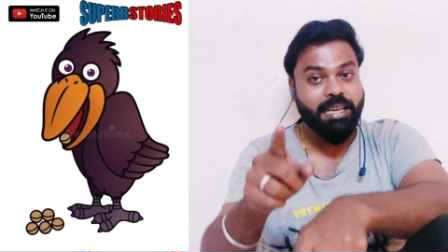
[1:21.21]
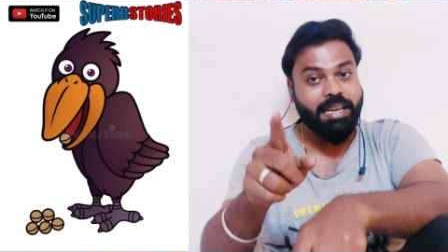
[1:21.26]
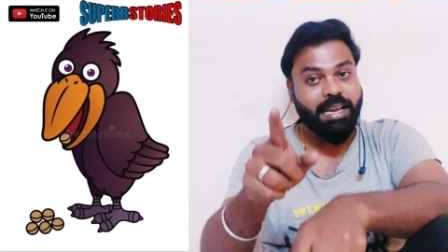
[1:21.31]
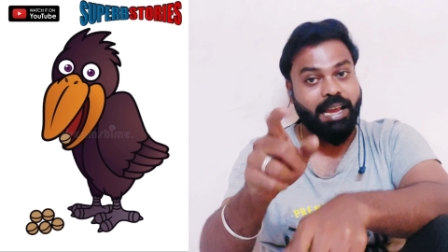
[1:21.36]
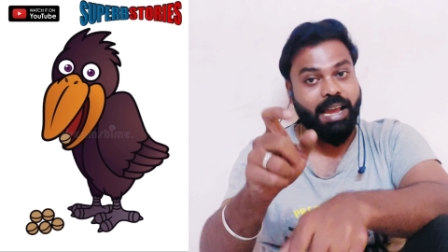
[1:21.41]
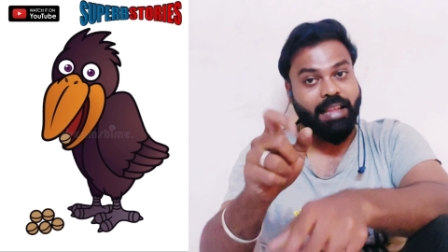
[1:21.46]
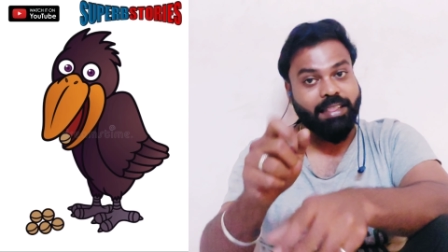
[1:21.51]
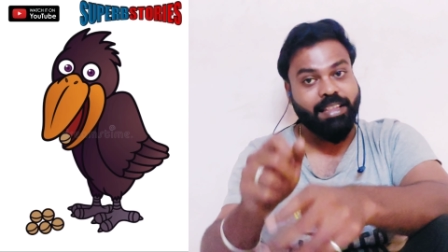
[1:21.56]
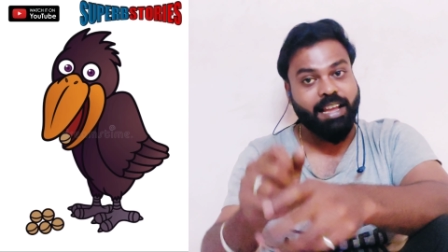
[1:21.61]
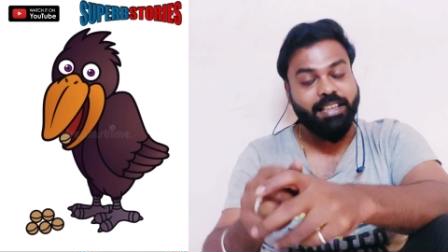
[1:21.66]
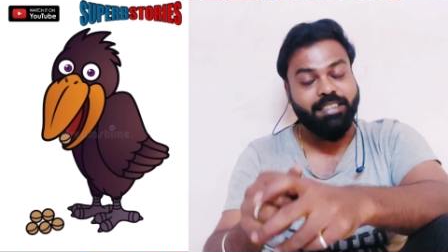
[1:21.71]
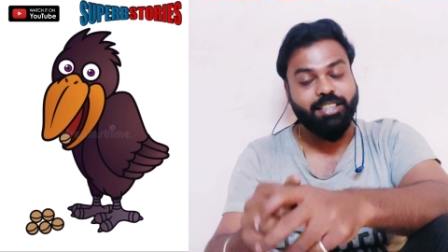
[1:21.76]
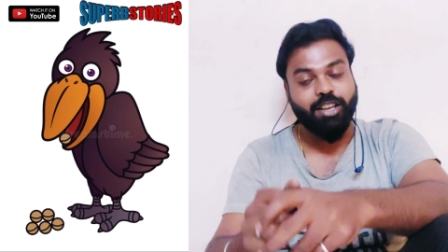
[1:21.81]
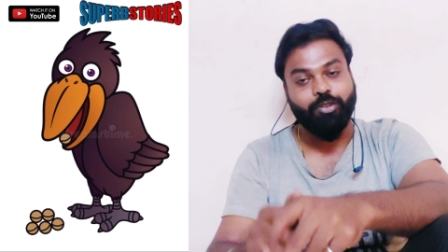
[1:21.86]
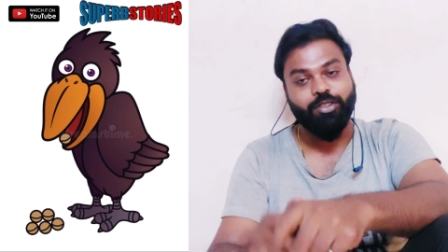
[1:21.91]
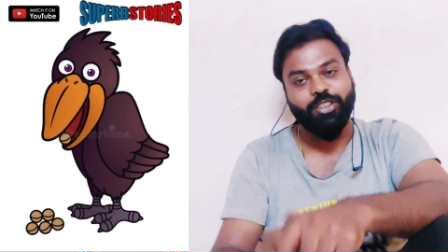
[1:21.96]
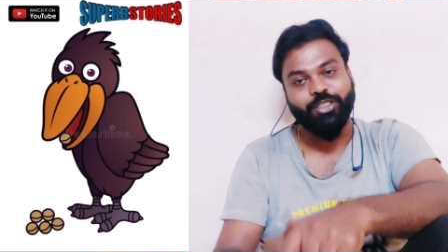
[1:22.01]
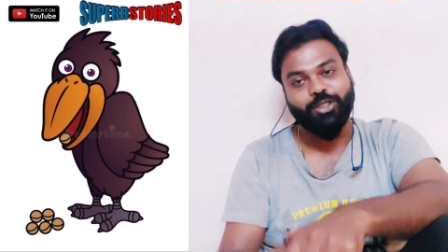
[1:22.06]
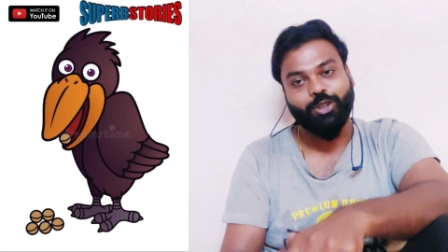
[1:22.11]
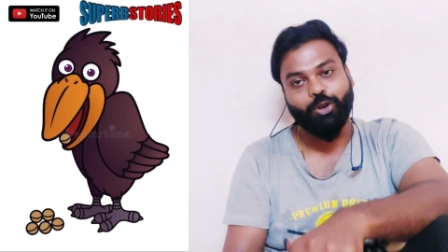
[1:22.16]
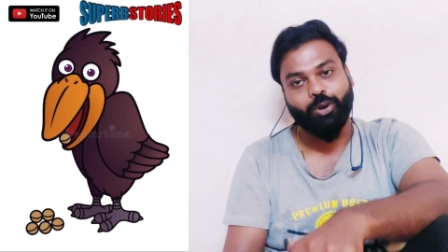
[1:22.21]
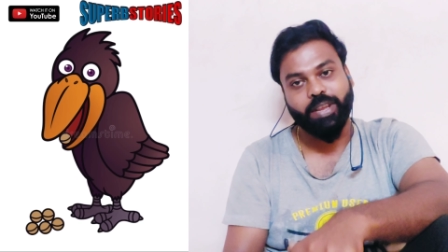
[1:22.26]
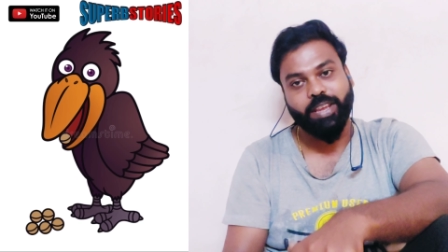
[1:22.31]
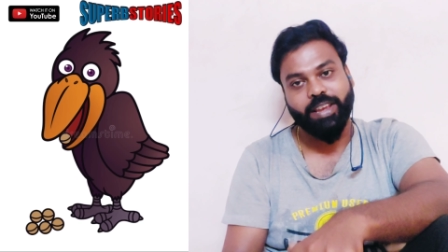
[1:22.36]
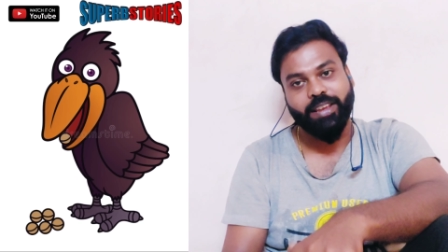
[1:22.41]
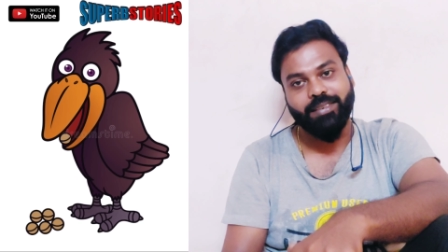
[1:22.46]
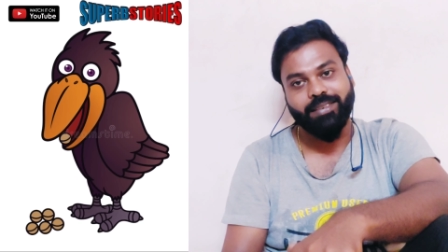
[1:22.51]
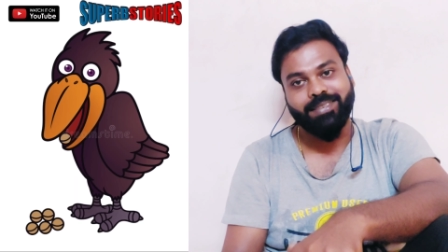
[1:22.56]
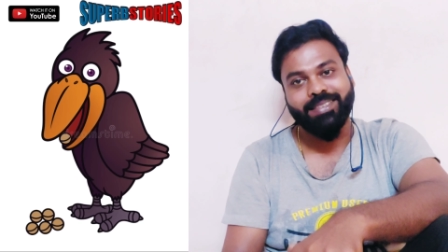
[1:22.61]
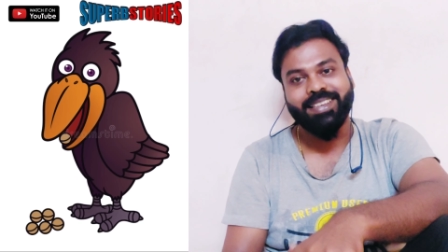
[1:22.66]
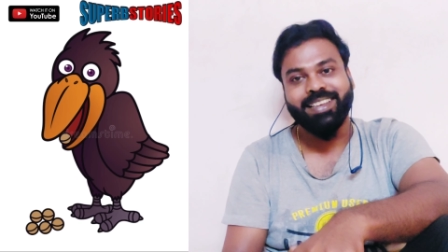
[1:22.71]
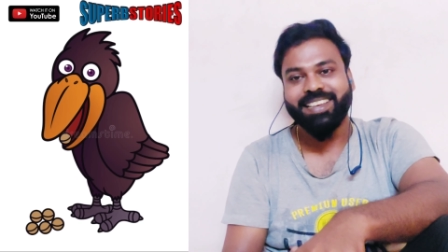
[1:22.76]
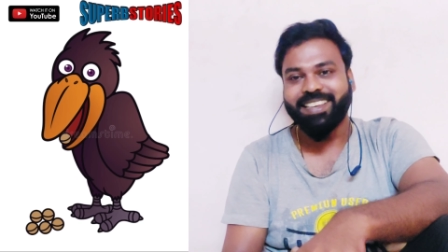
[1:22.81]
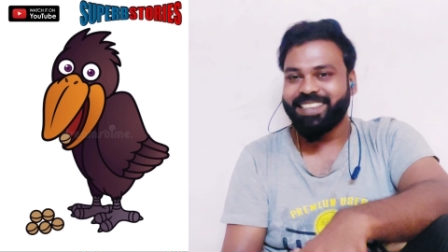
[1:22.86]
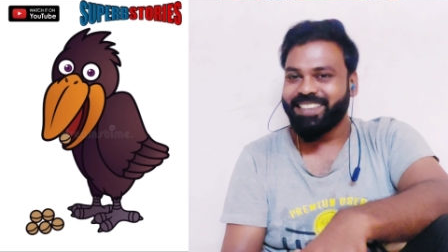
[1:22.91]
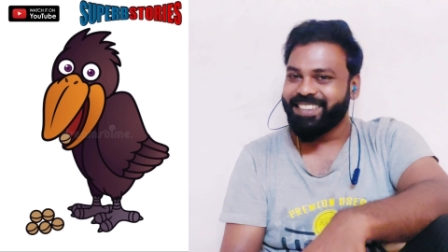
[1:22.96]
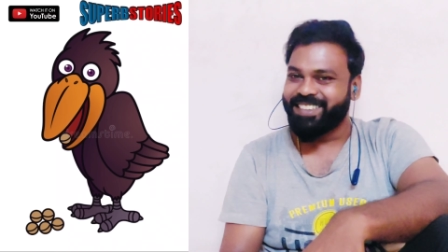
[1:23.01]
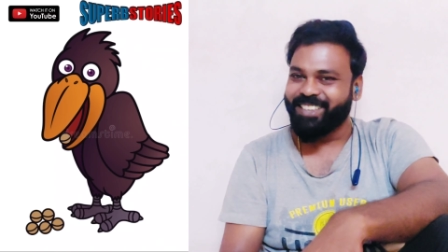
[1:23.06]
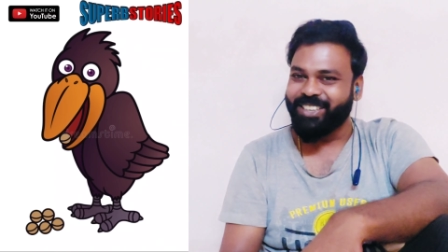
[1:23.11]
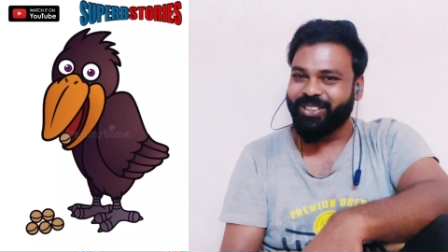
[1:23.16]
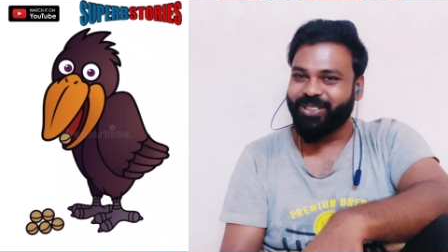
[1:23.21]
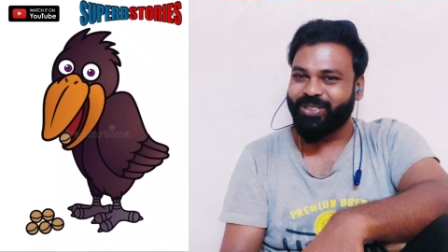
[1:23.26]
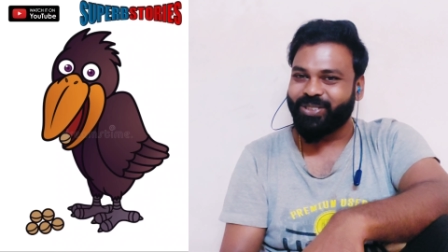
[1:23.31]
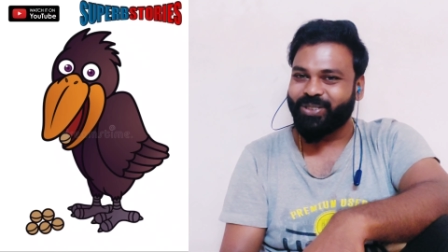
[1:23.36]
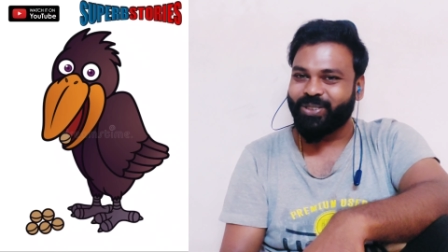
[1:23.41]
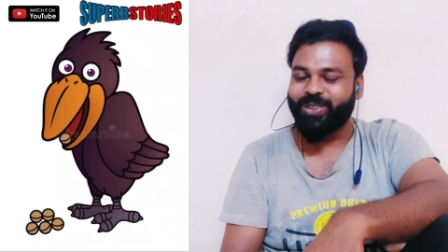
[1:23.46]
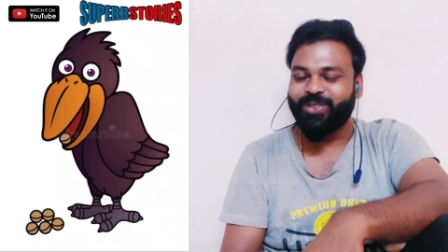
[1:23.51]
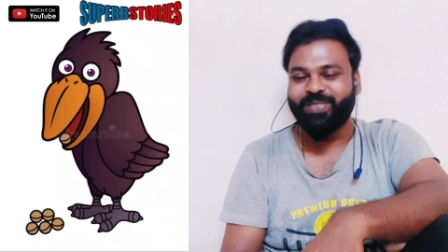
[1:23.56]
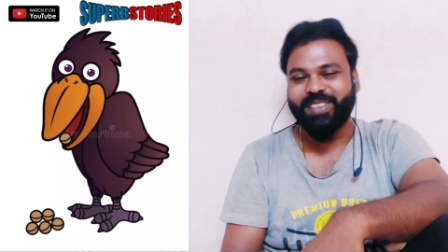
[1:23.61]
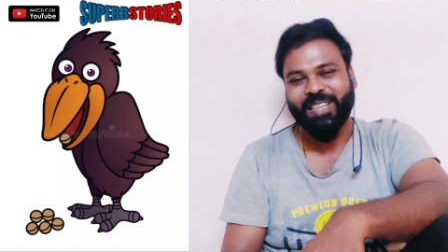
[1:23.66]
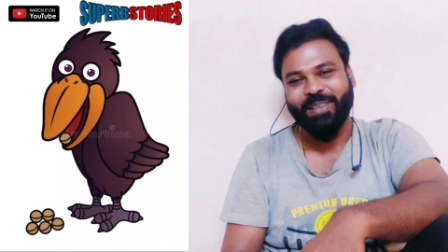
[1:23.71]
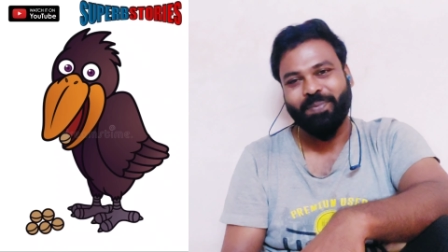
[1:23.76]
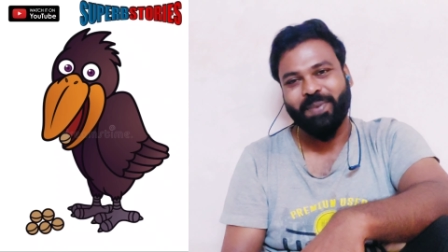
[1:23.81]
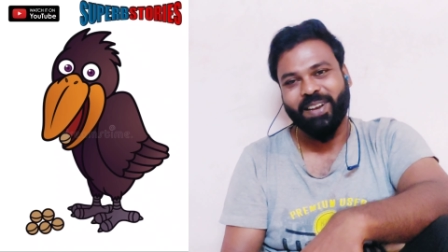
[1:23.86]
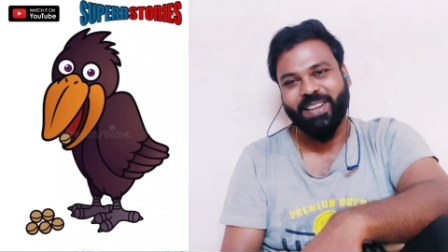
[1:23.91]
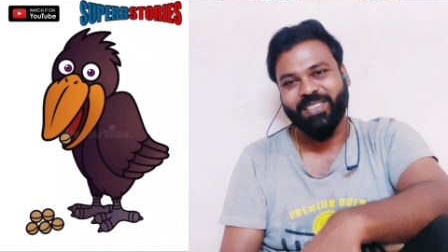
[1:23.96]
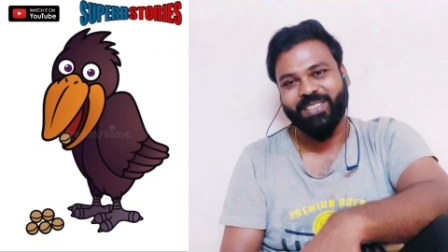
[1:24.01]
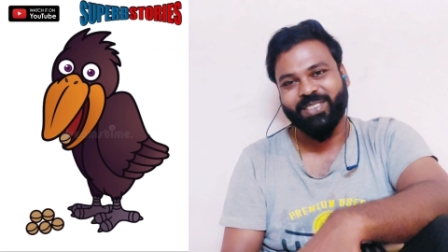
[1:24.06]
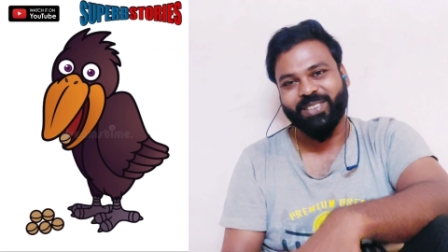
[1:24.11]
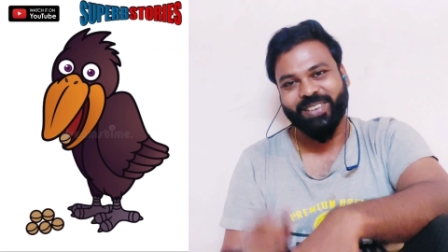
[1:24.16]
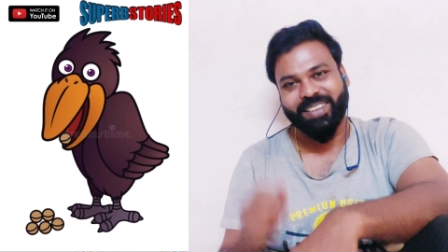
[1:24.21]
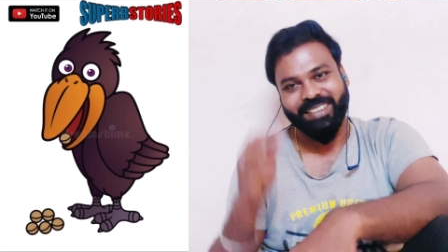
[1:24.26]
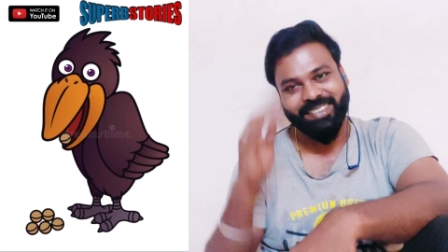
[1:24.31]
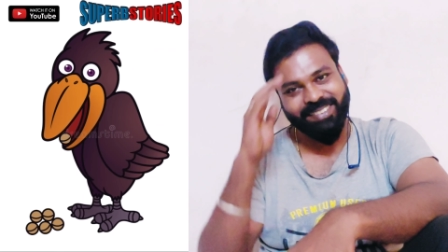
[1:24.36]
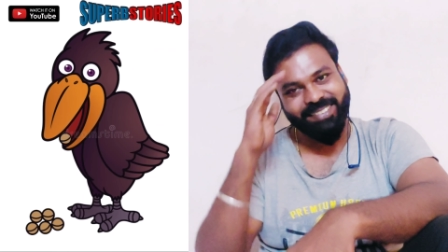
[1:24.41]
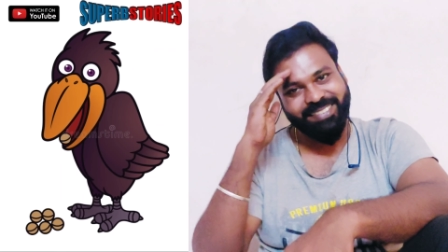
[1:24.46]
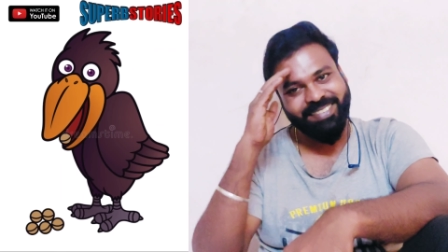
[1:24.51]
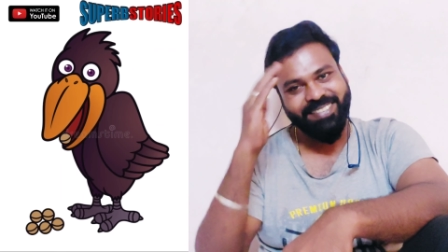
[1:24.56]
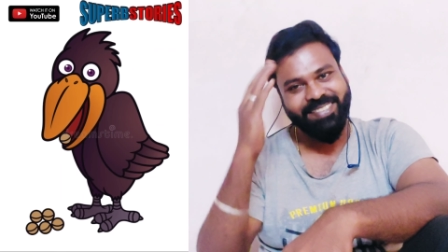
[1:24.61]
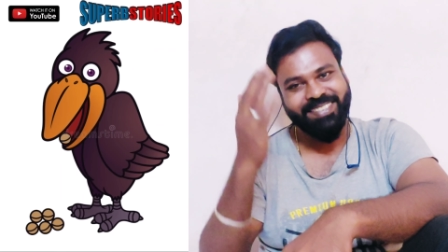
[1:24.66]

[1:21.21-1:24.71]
And that's how the story ends. See you soon with a better story.